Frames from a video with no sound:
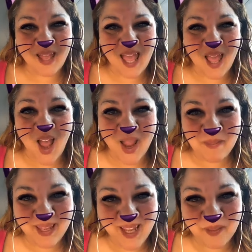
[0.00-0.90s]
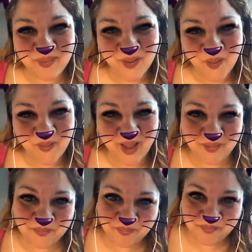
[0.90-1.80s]
Mick. Hope that you're
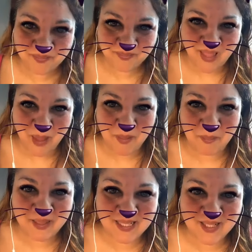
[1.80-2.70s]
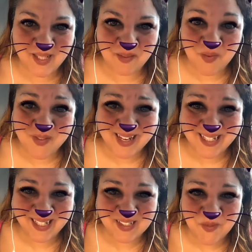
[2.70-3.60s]
well. Emma, please could I have a
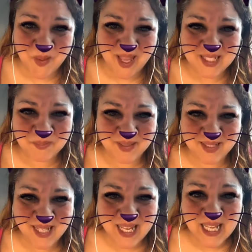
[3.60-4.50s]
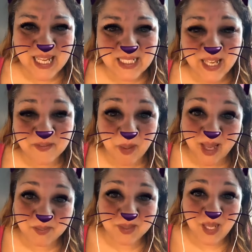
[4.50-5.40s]
reading? It's for my husband. If my
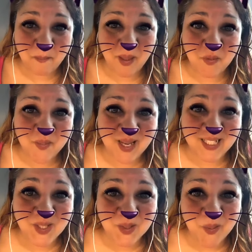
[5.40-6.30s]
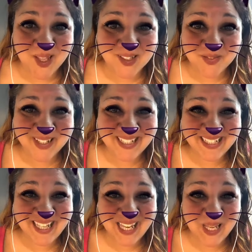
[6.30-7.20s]
husband's come back with me. I don't do personal
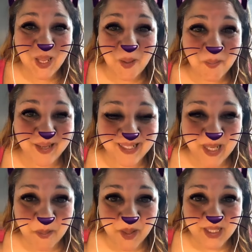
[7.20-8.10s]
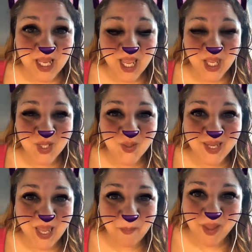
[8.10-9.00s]
readings here, my dear, but you
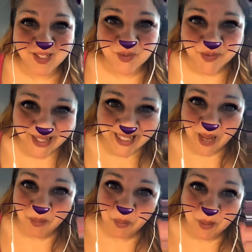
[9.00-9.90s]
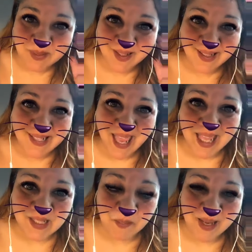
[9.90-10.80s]
can get a personal reading at my website
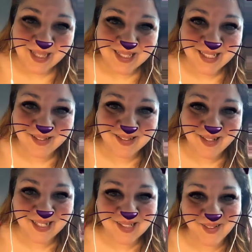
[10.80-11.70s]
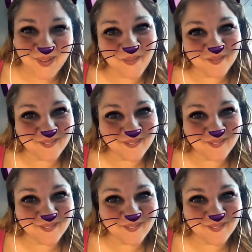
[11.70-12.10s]
at betterthesecretpsychic.com.